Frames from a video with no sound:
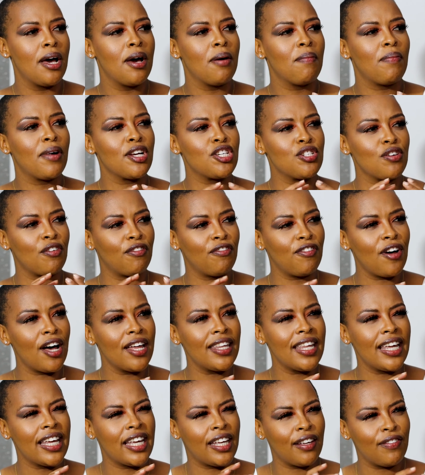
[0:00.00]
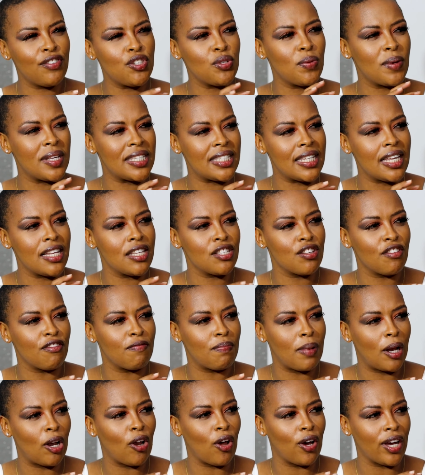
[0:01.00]
But your father gives you a sense of
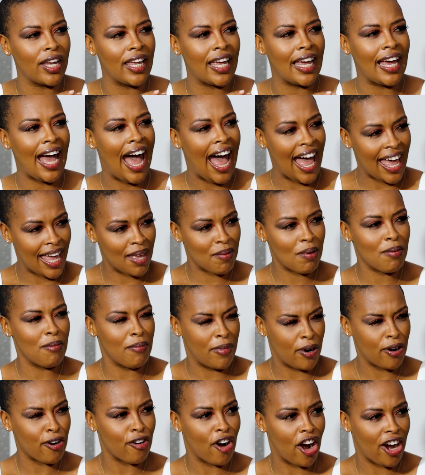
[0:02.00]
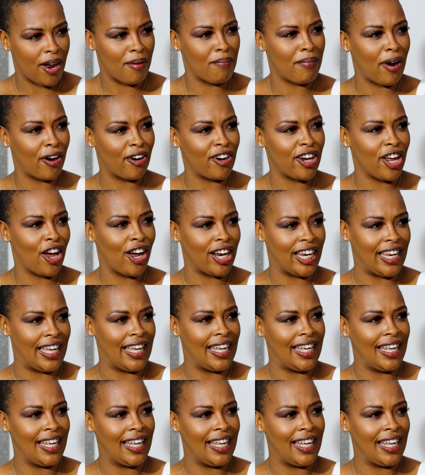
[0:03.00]
belonging. I am a Mariani.